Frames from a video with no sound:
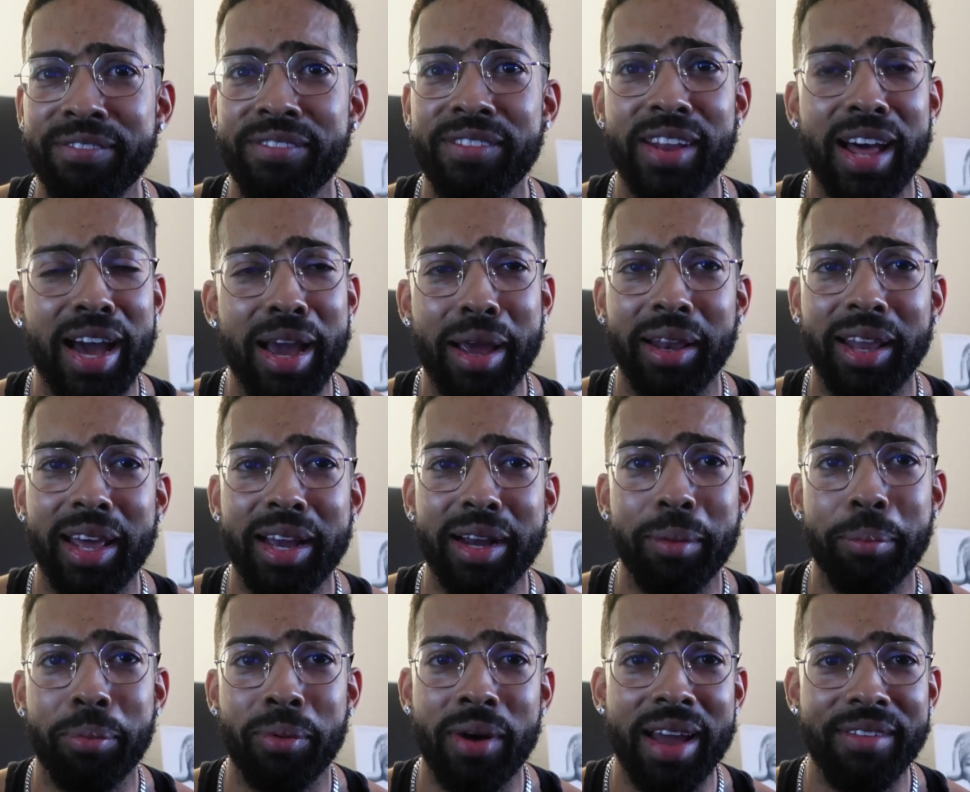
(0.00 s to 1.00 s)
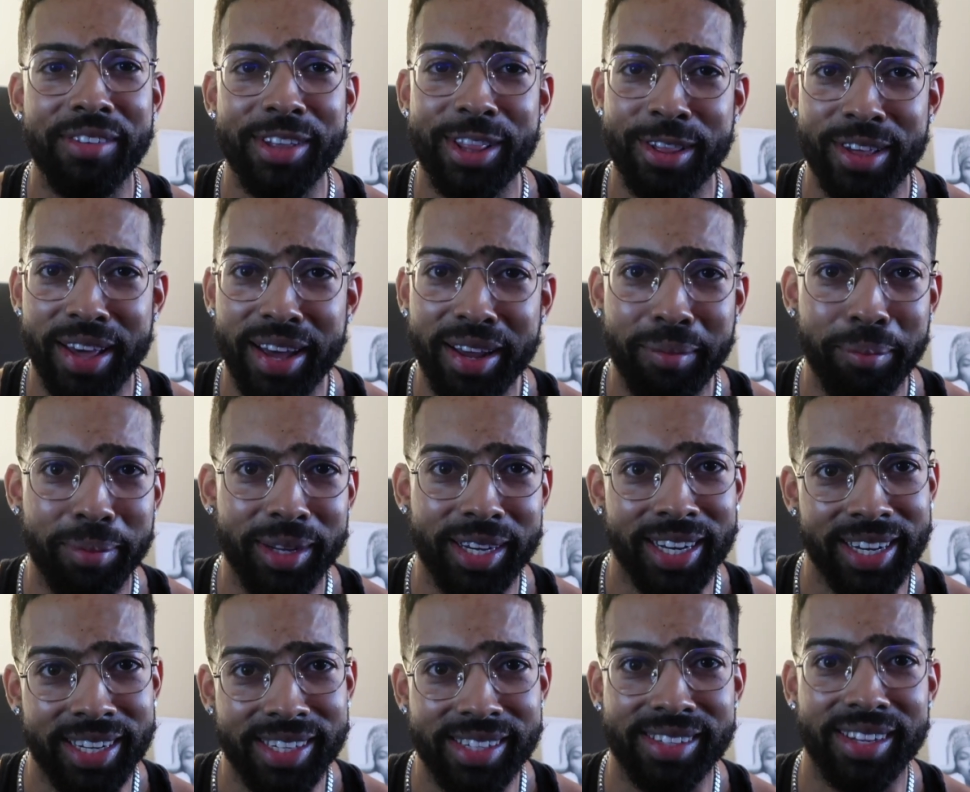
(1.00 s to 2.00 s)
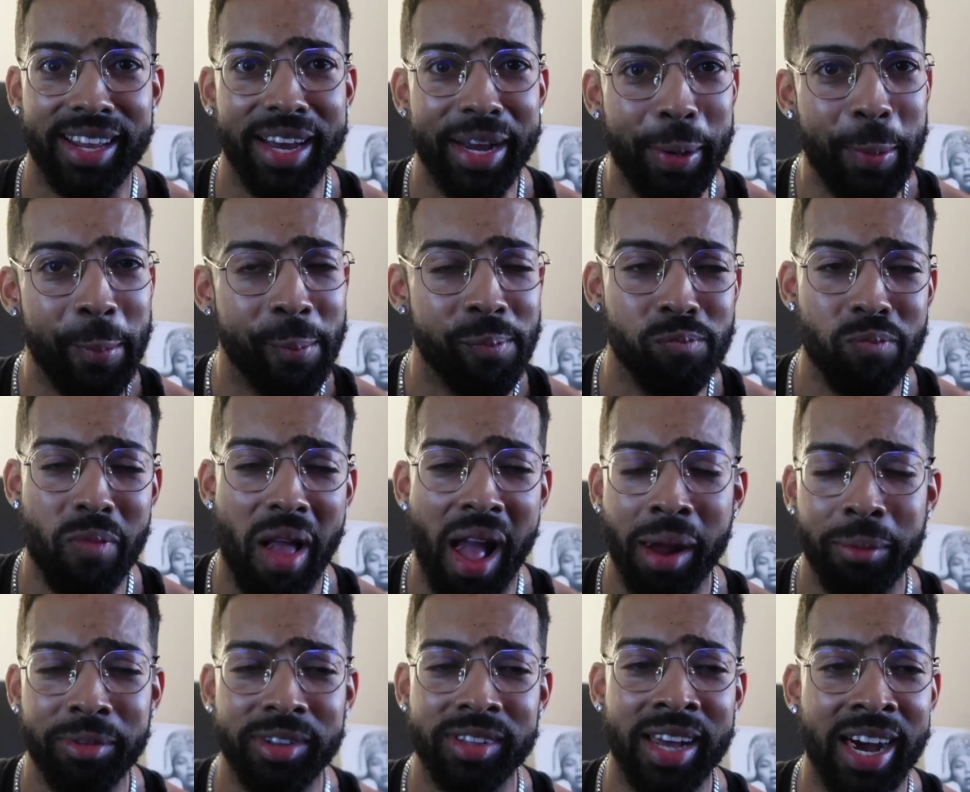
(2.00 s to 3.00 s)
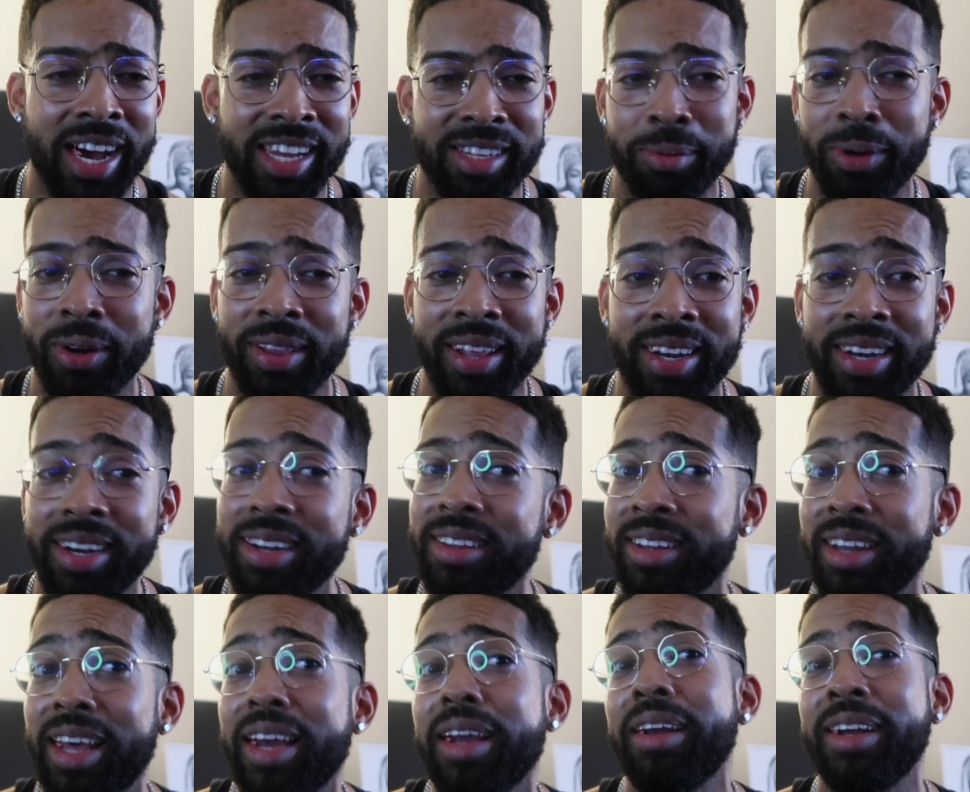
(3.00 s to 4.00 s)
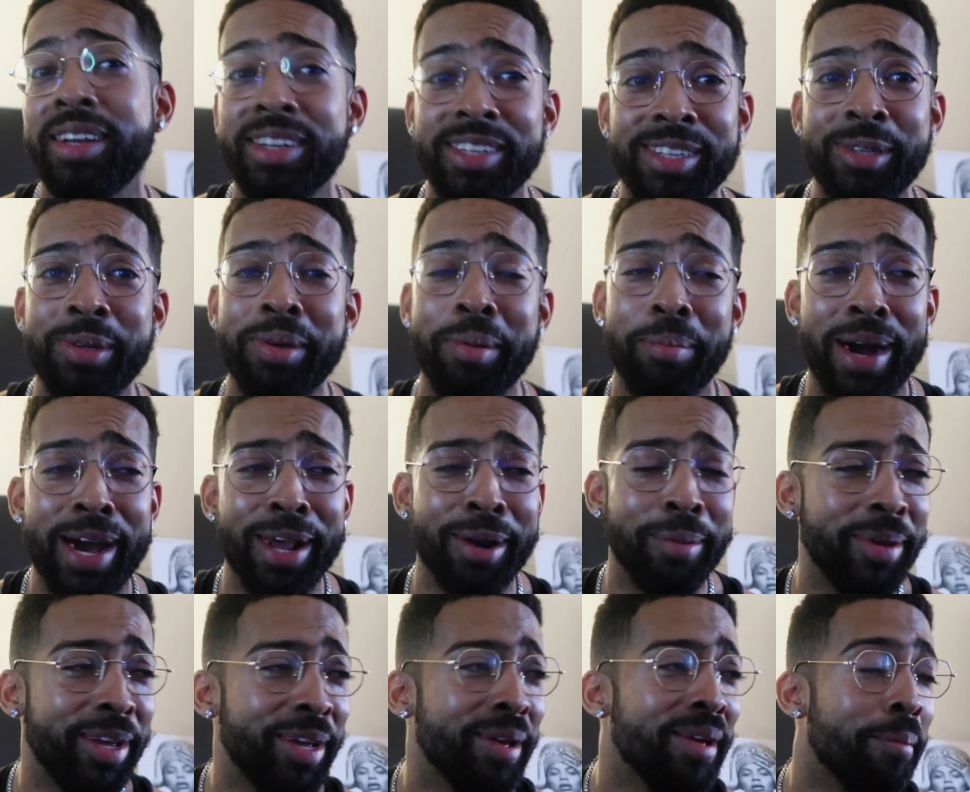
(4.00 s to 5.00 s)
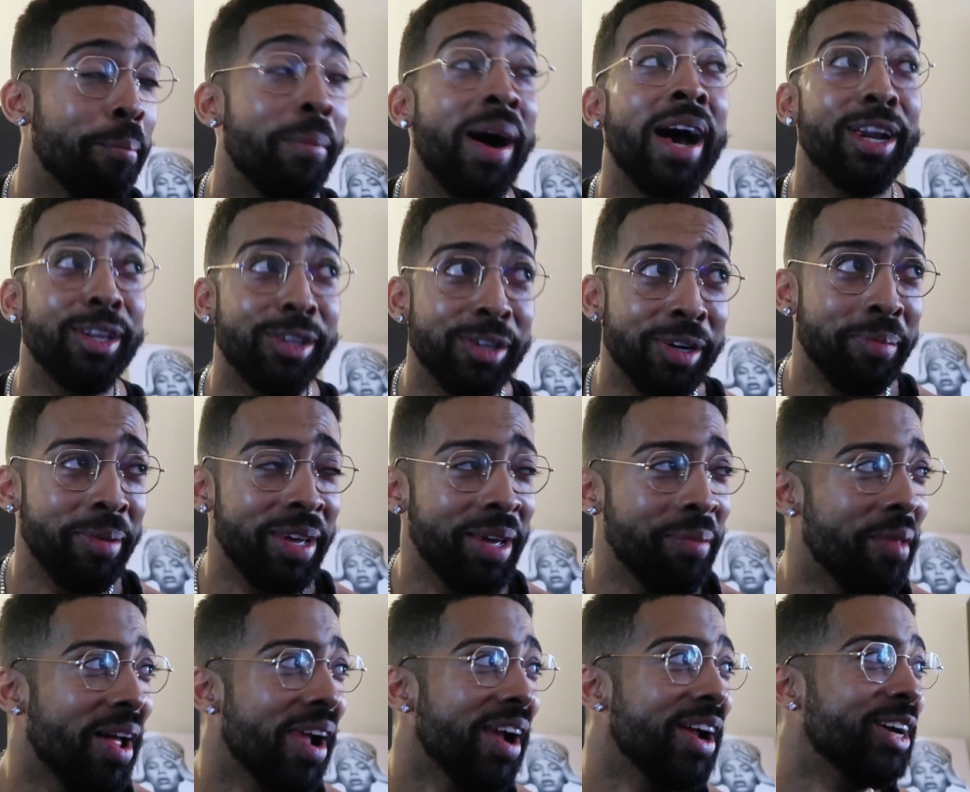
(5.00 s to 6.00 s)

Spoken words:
fly like a private jet because like I was in the hospital and they needed to like continue to monitor me.